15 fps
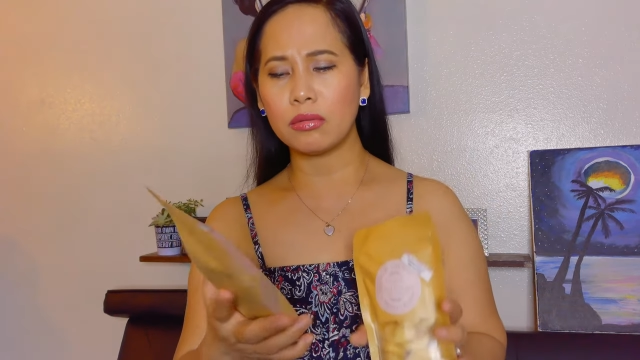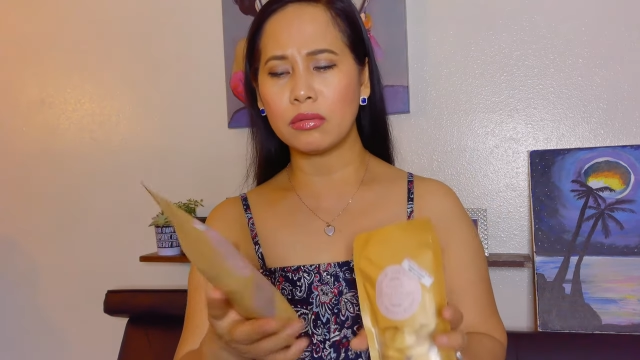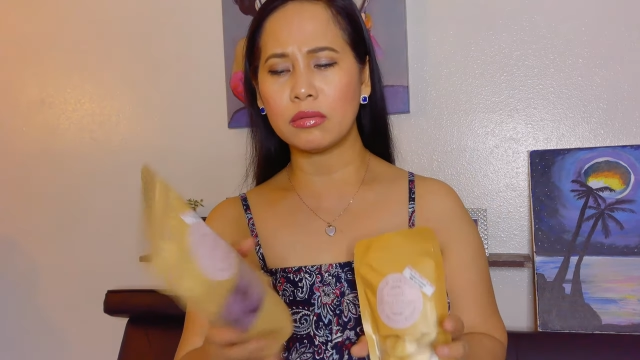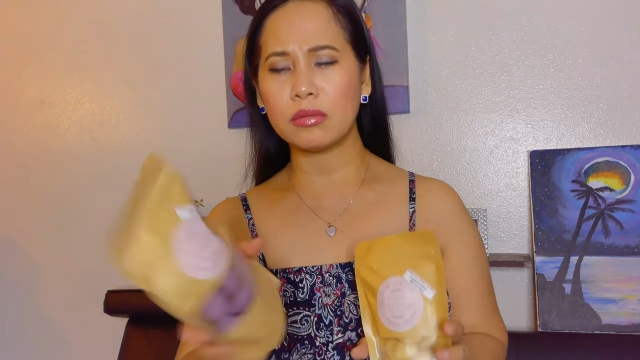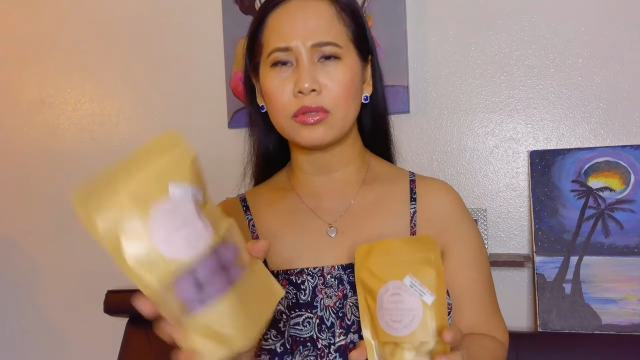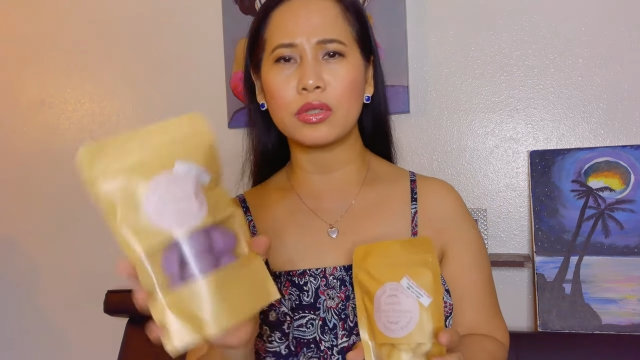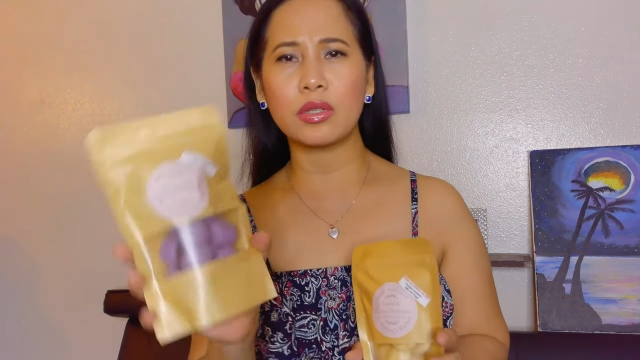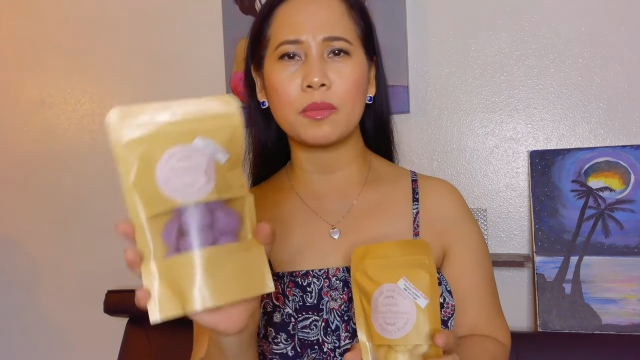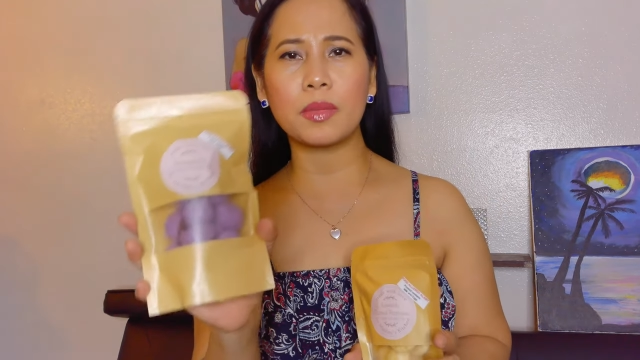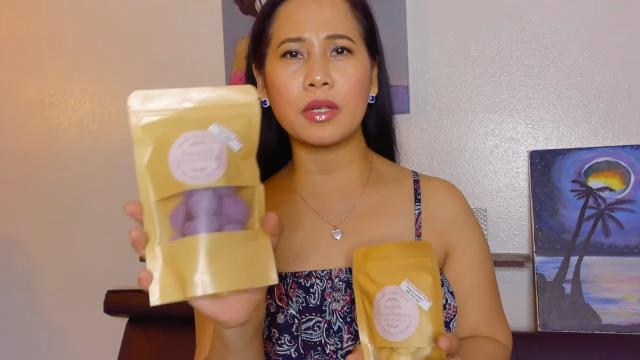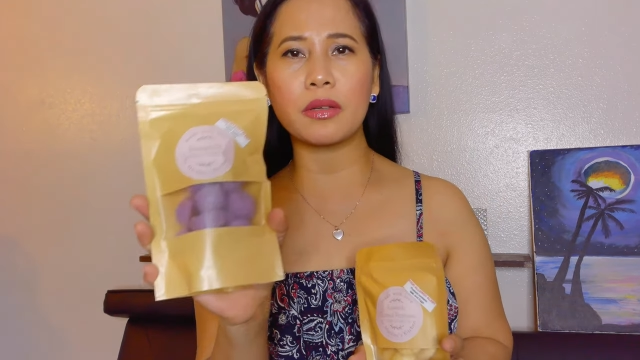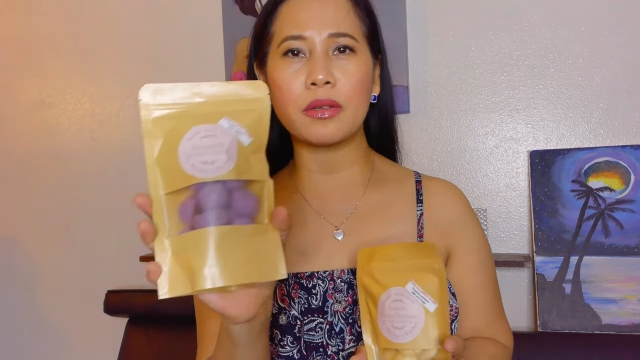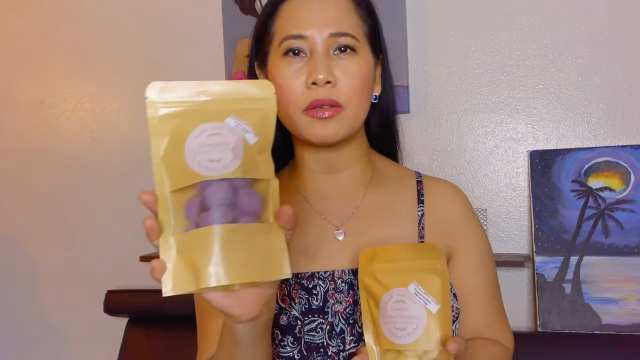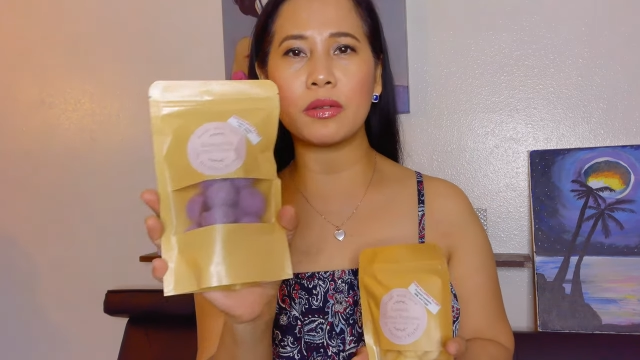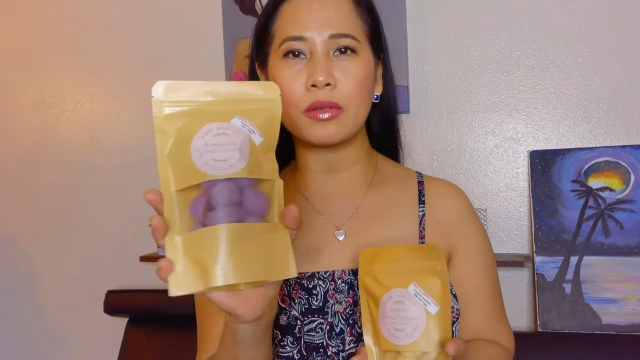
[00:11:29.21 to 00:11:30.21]
Oh,
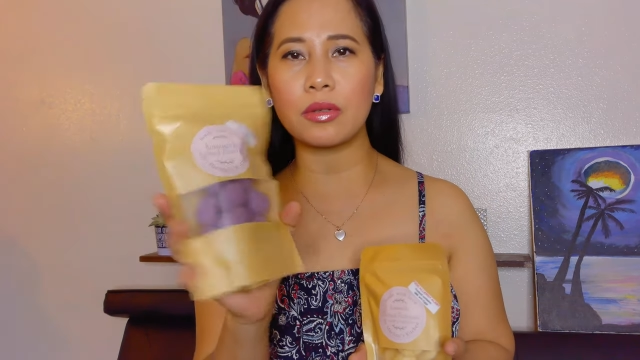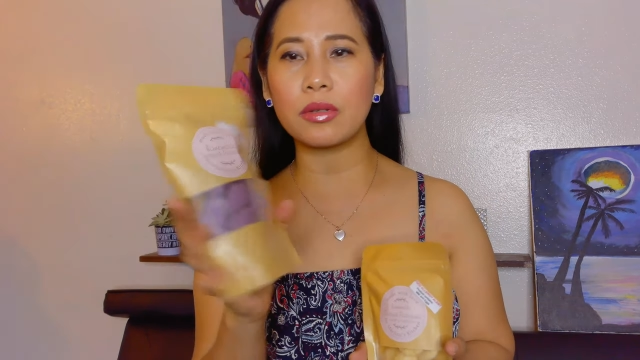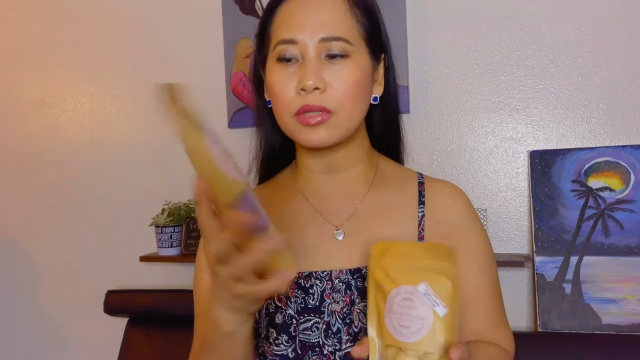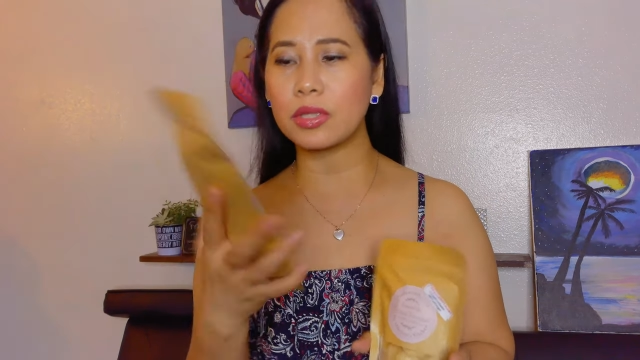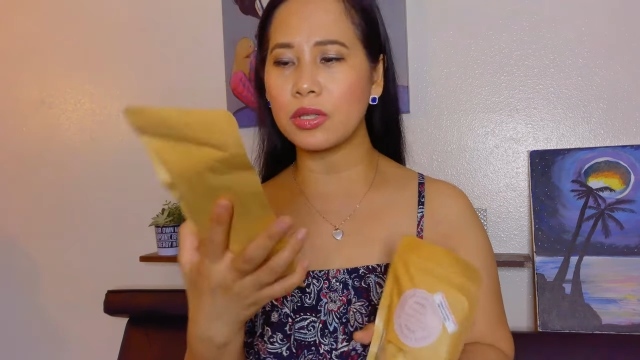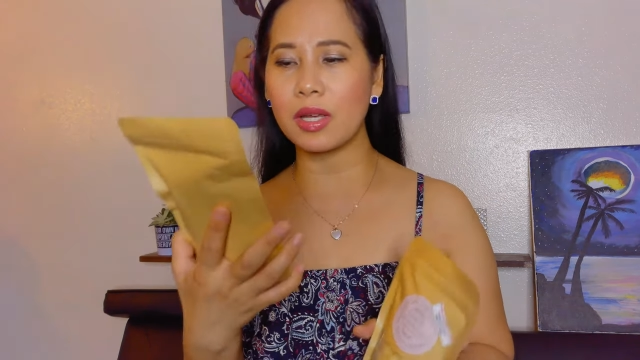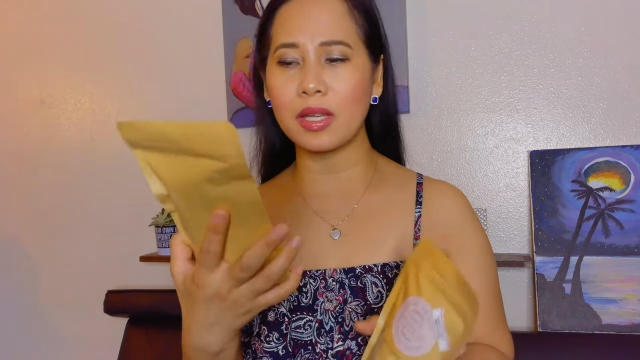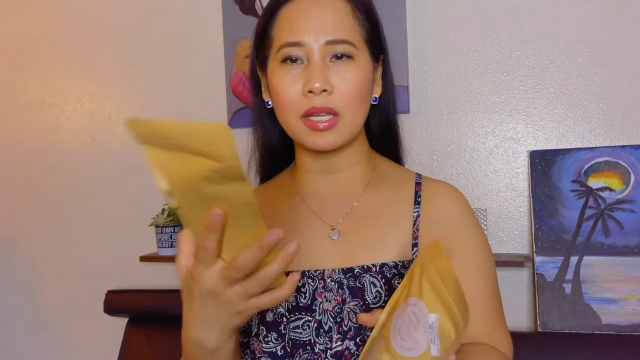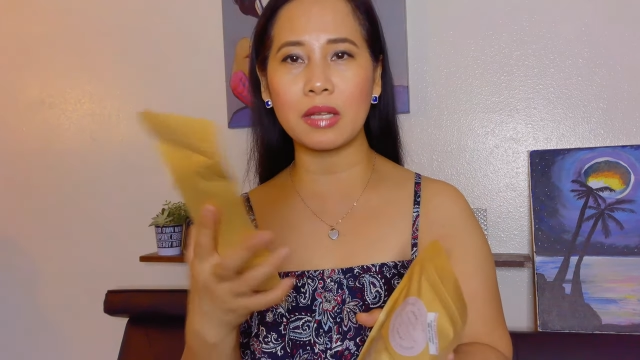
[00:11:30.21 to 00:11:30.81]
sobrang cute oh. So, I